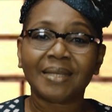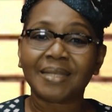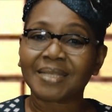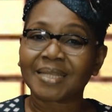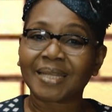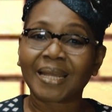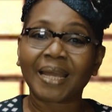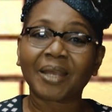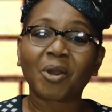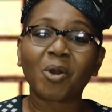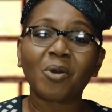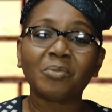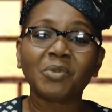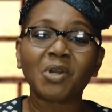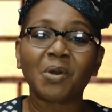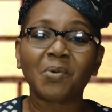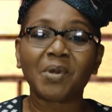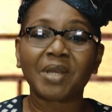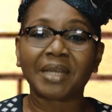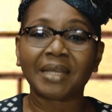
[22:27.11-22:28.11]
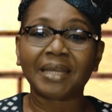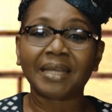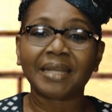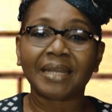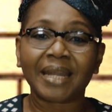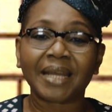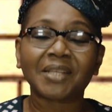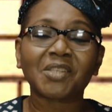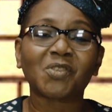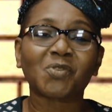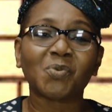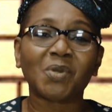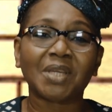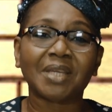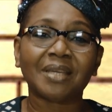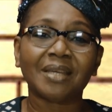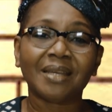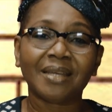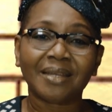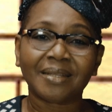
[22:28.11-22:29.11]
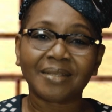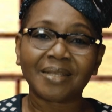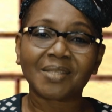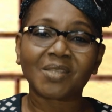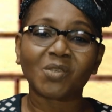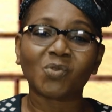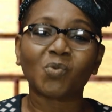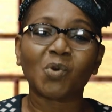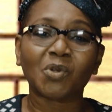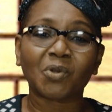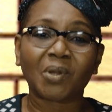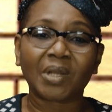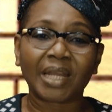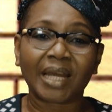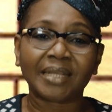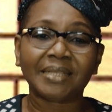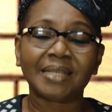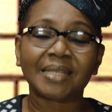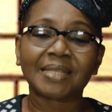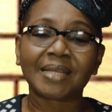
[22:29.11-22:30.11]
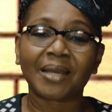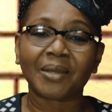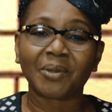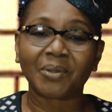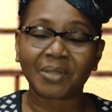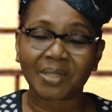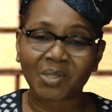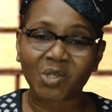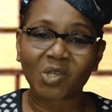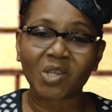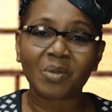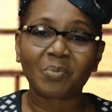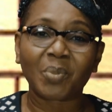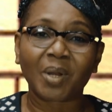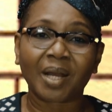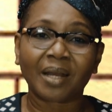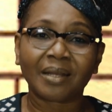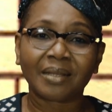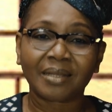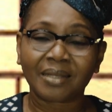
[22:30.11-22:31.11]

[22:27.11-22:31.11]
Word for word: Till I come your way again next week, this is Wonuola Adetayo, the Shaper.